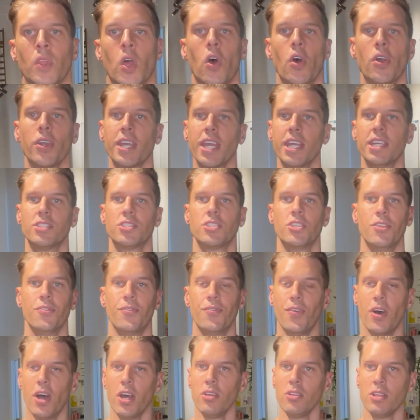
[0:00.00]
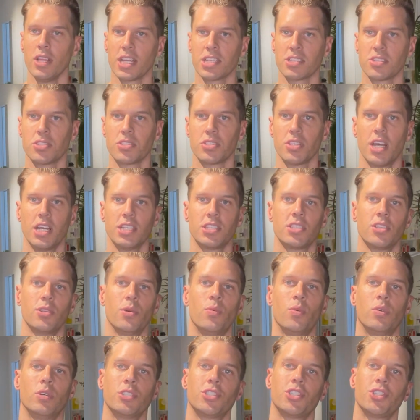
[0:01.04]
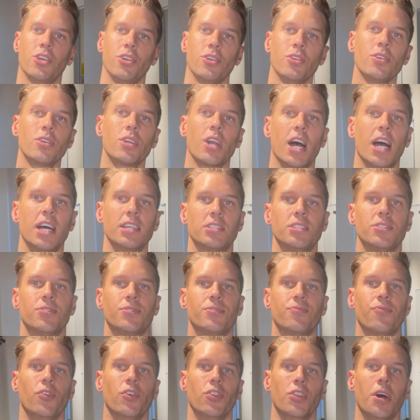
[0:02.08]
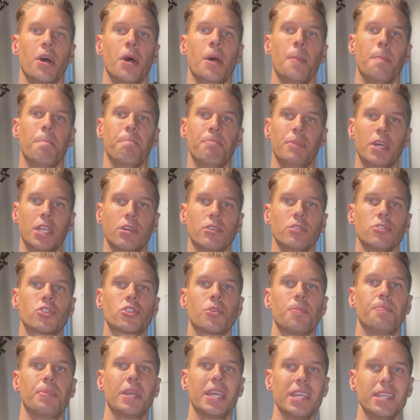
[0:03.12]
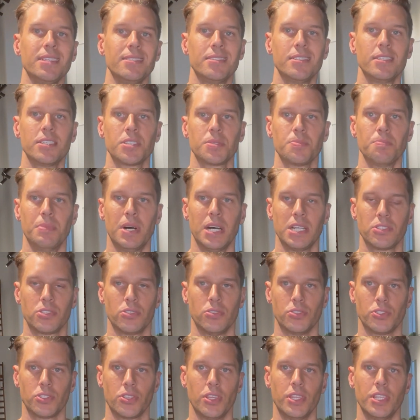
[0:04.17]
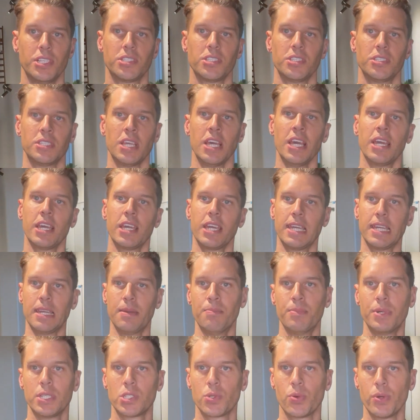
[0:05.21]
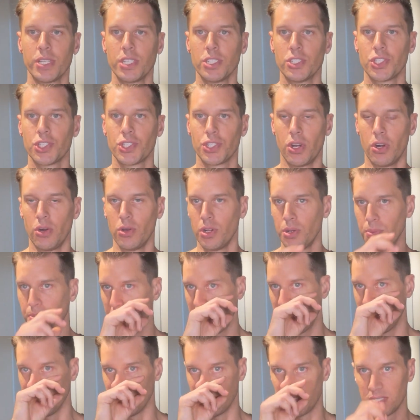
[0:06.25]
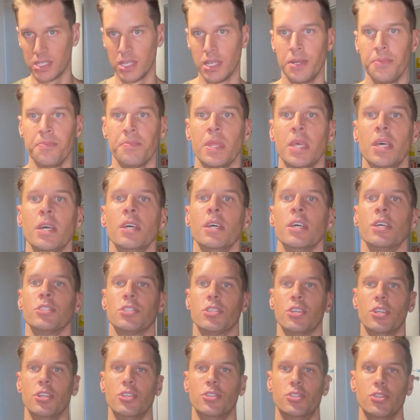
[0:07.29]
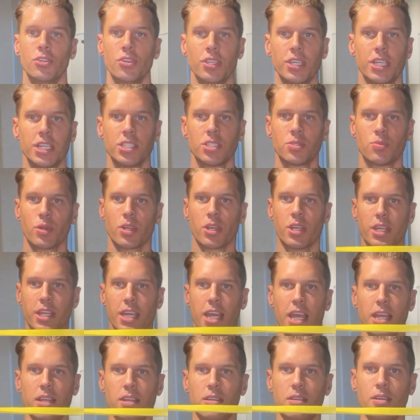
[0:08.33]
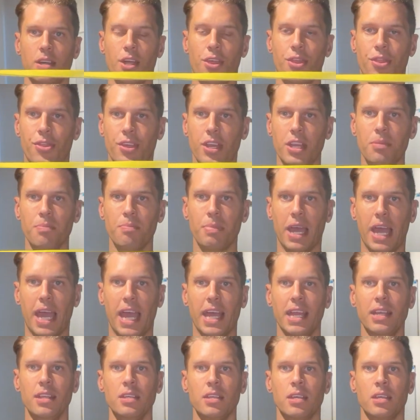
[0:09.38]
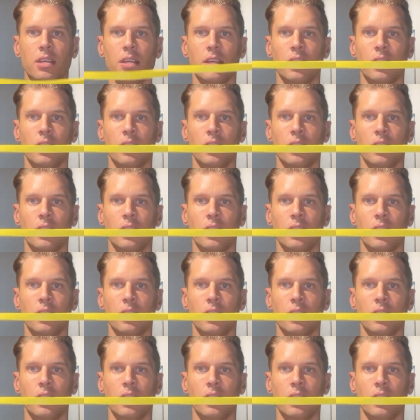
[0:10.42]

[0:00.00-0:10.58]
Okay, so the final exercise that I want to show you guys is for the middle trapezius muscle. So this is in between your shoulder blades. So to do this, we're going to get a thin band,